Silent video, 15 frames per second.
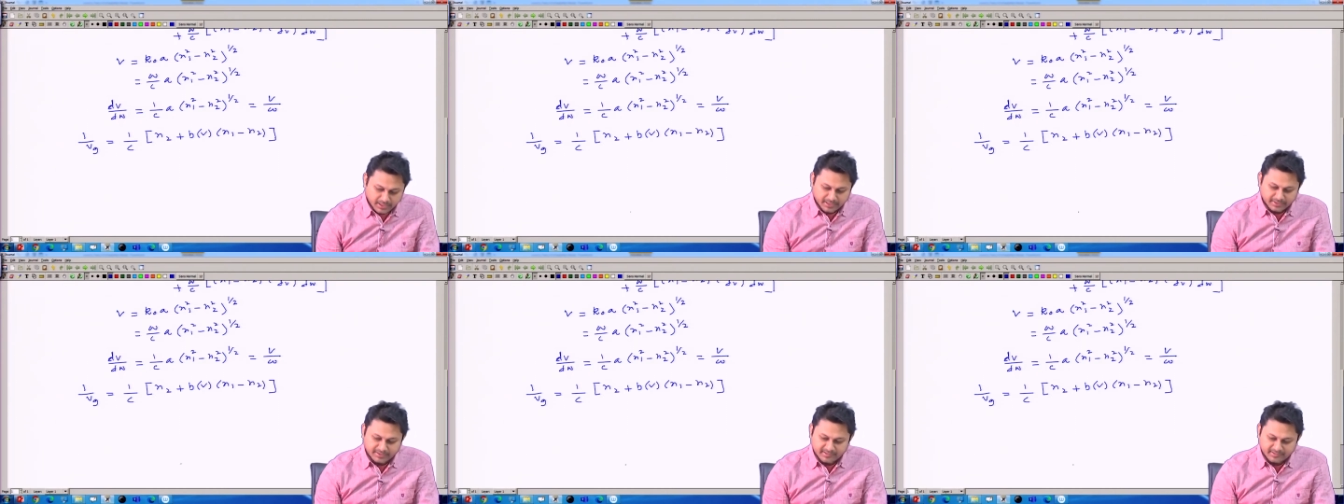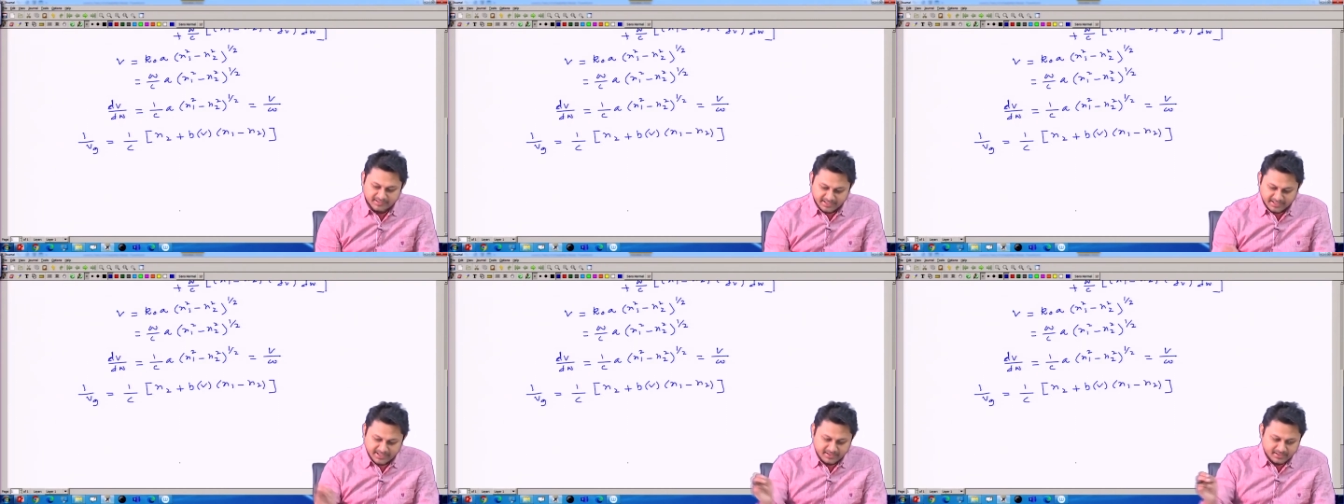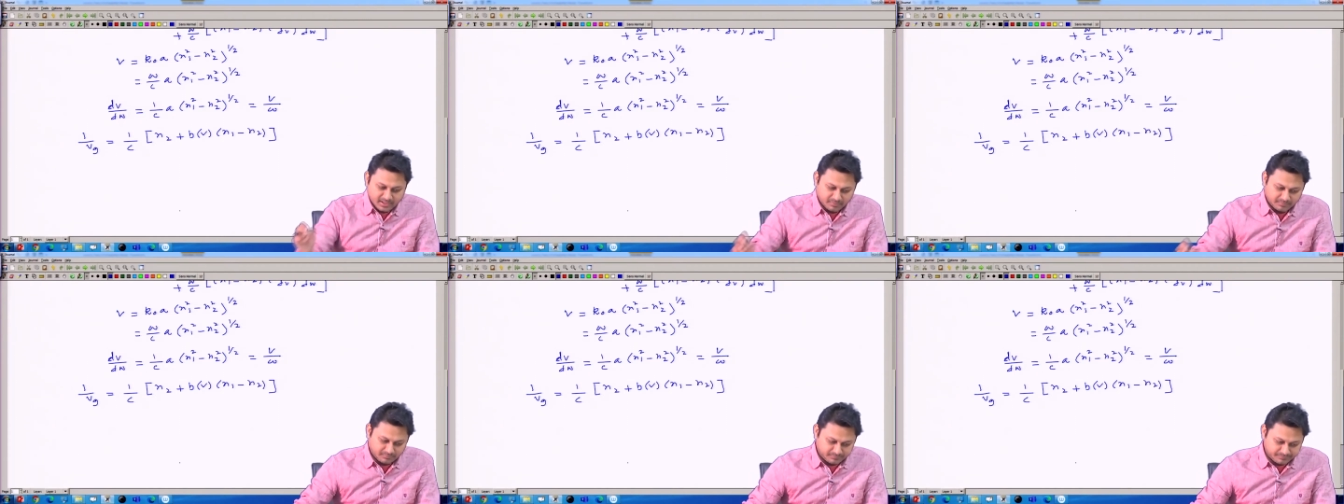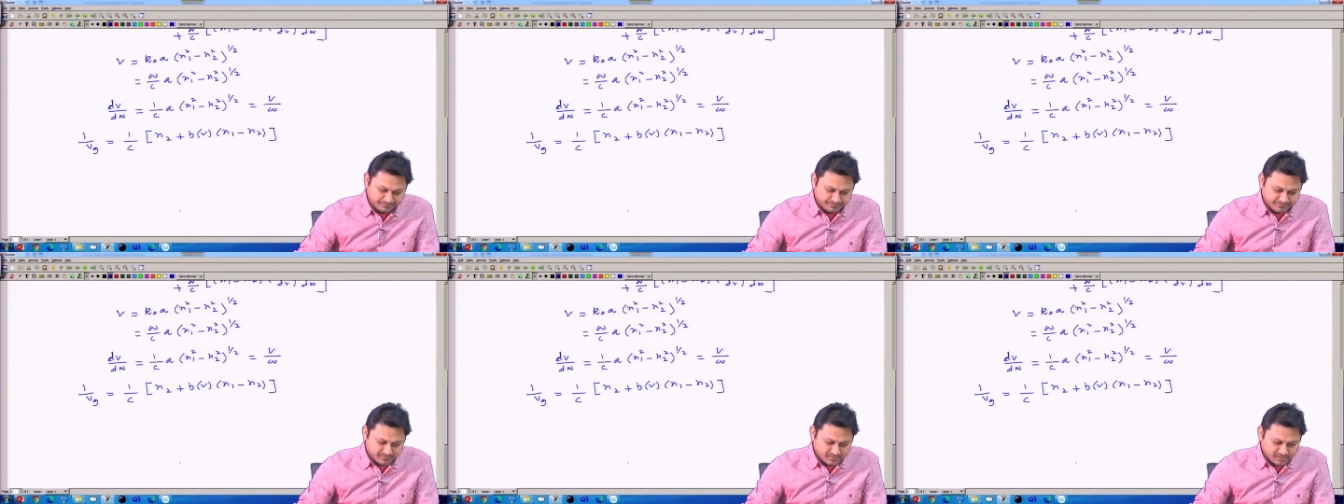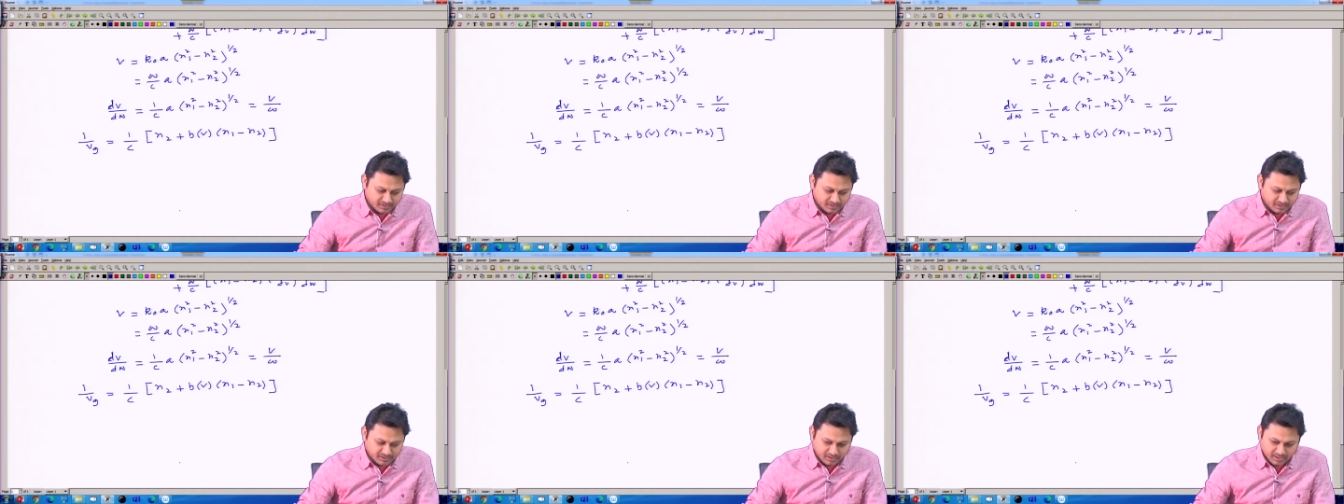and then second term
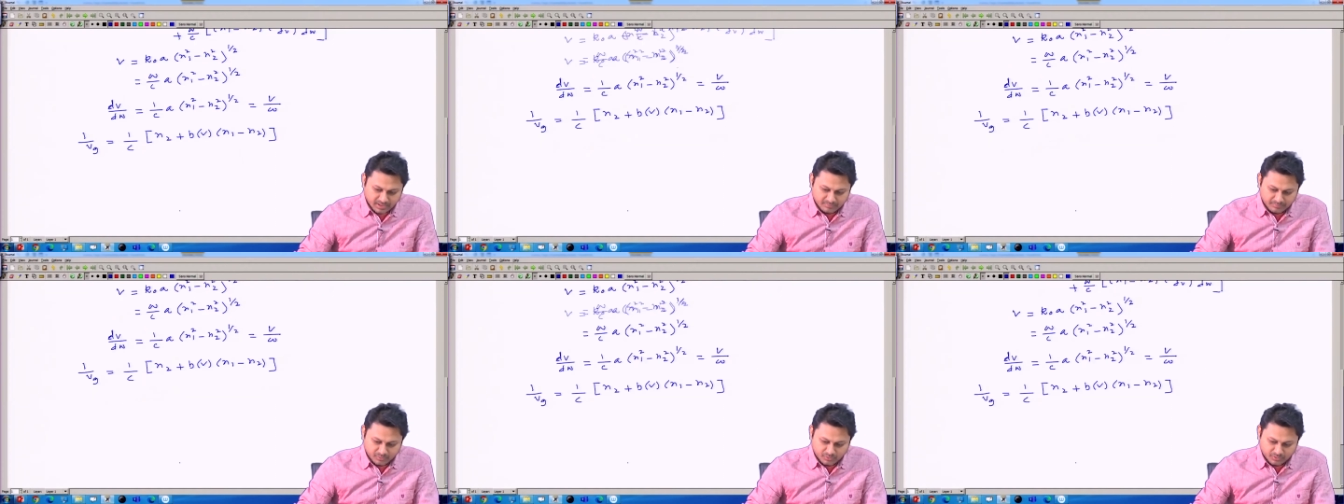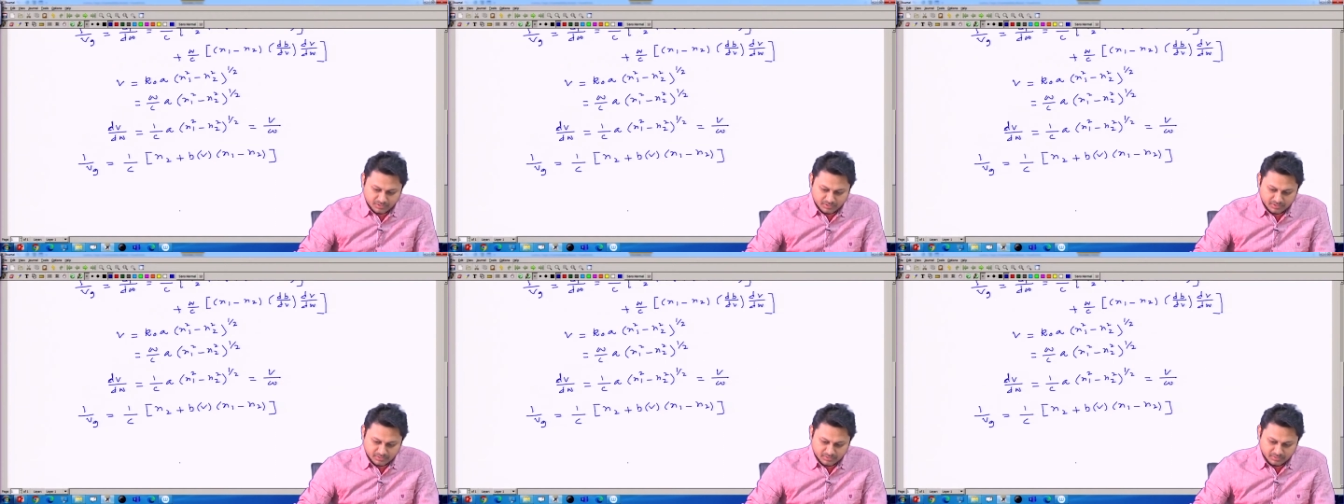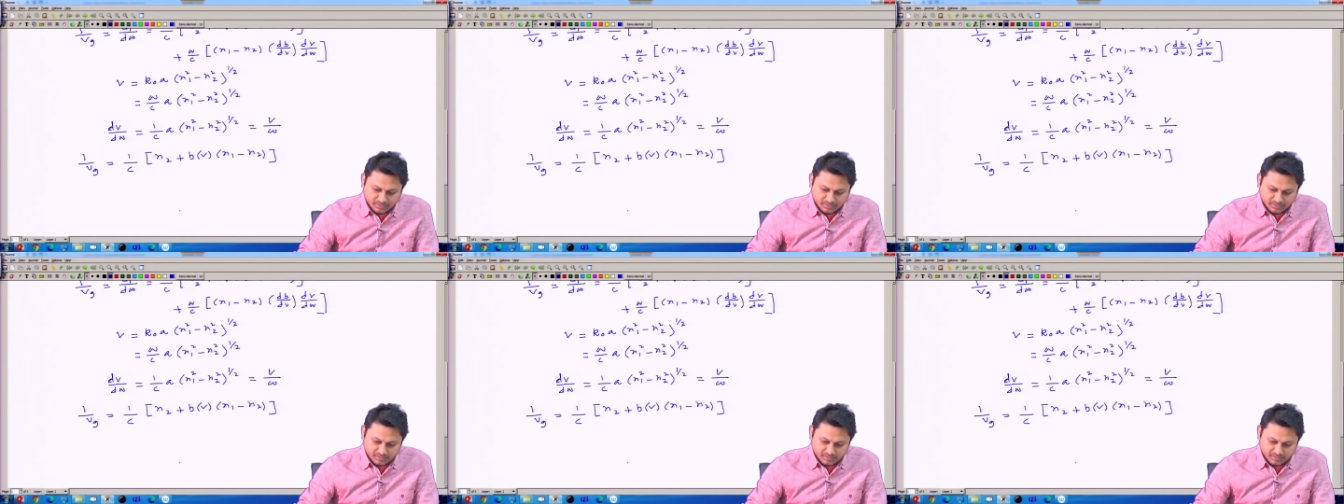I put